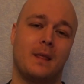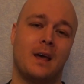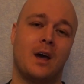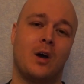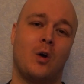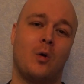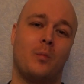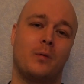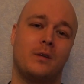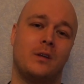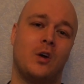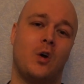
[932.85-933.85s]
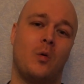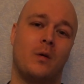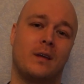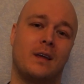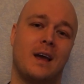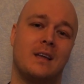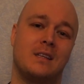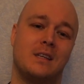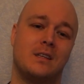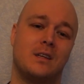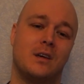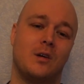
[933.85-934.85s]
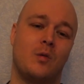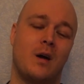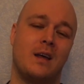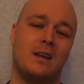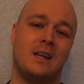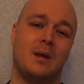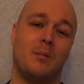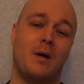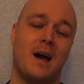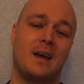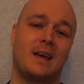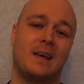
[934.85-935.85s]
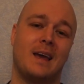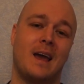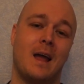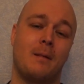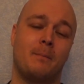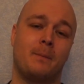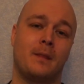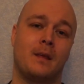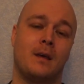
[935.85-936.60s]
I hope no one gets it riding a bike again,